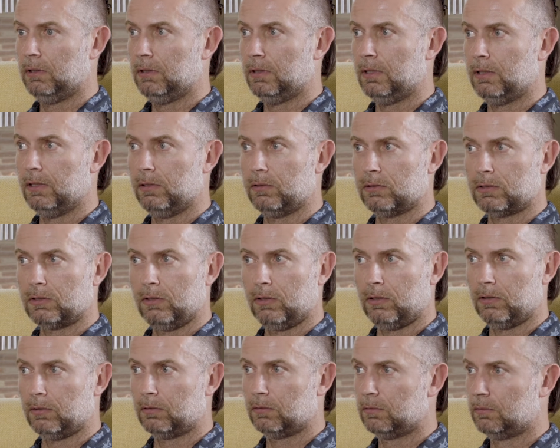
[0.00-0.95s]
That there's
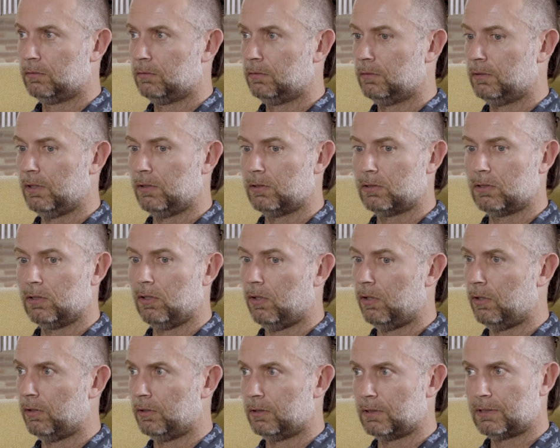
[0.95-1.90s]
not
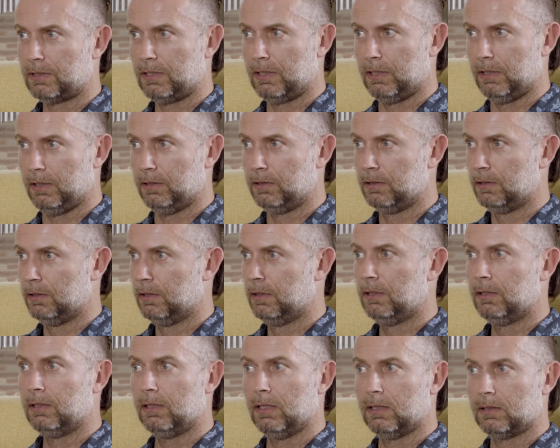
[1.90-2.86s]
honesty
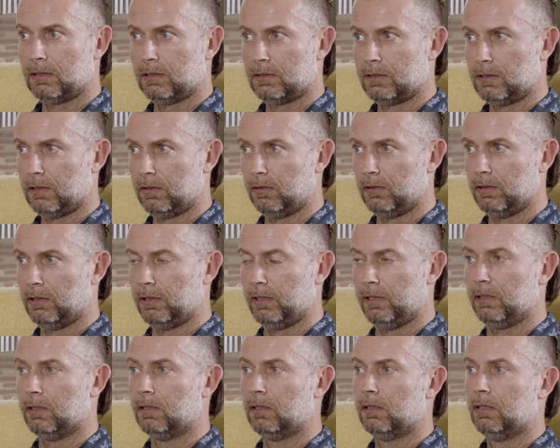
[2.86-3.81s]

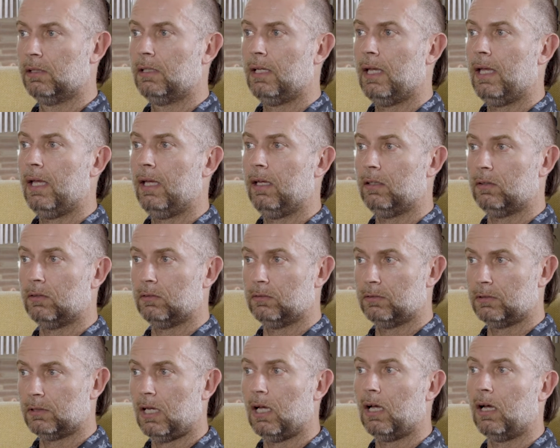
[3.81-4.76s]
necessarily held
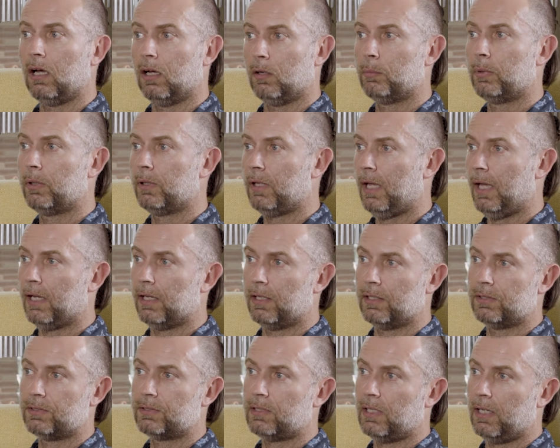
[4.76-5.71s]
up
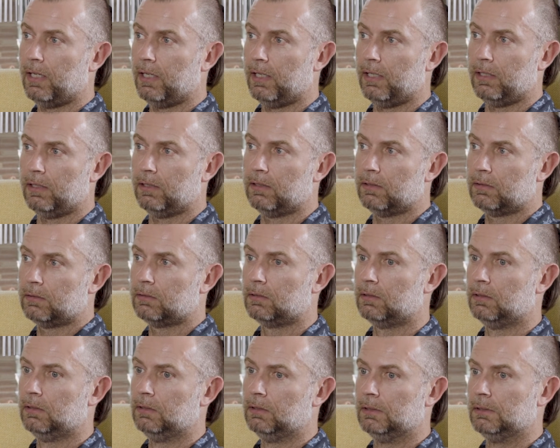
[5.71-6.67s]
as a
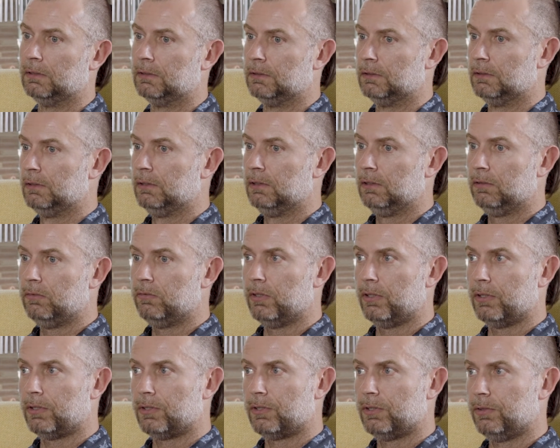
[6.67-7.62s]

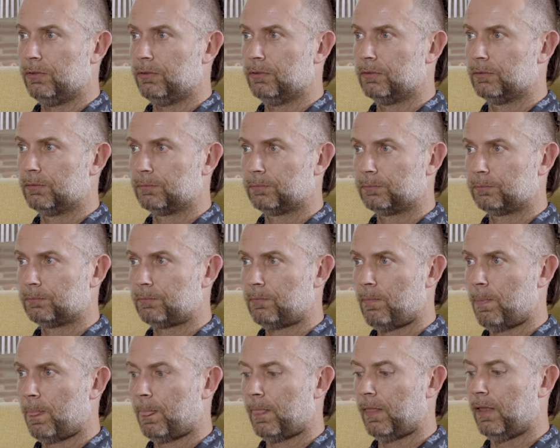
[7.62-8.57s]
virtue.
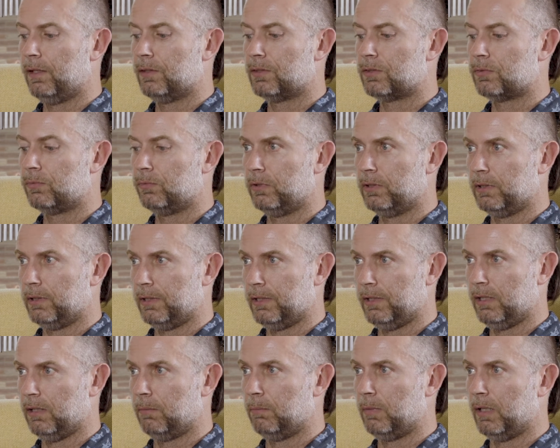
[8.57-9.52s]
It's really
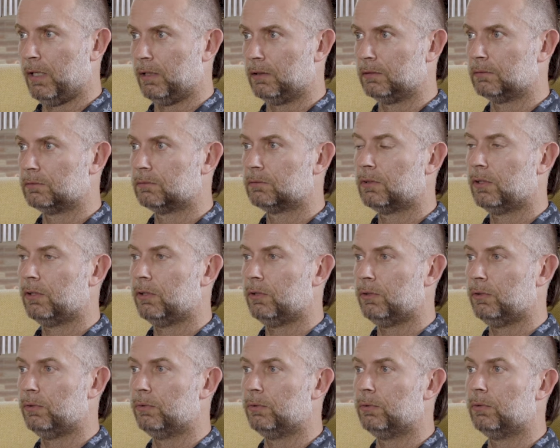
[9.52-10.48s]
about
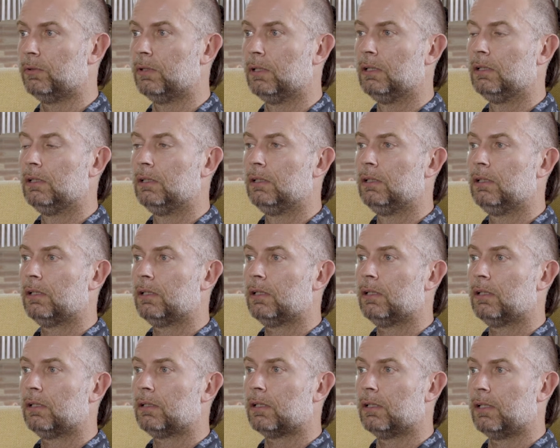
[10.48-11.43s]
who
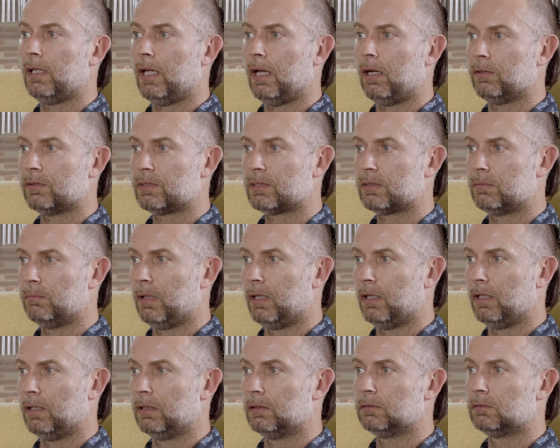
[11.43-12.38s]
can
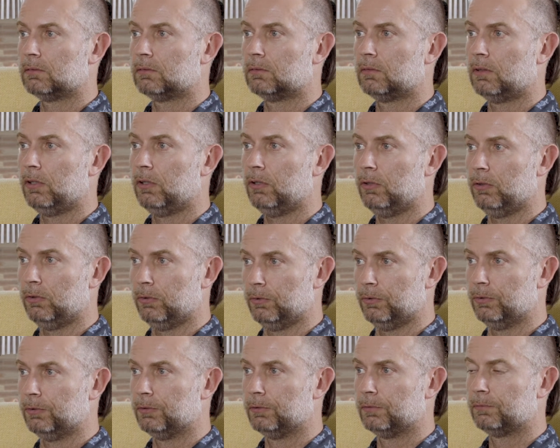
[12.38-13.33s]
outsmart who
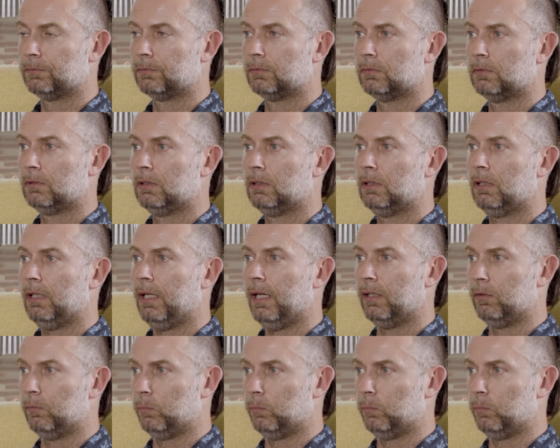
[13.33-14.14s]
and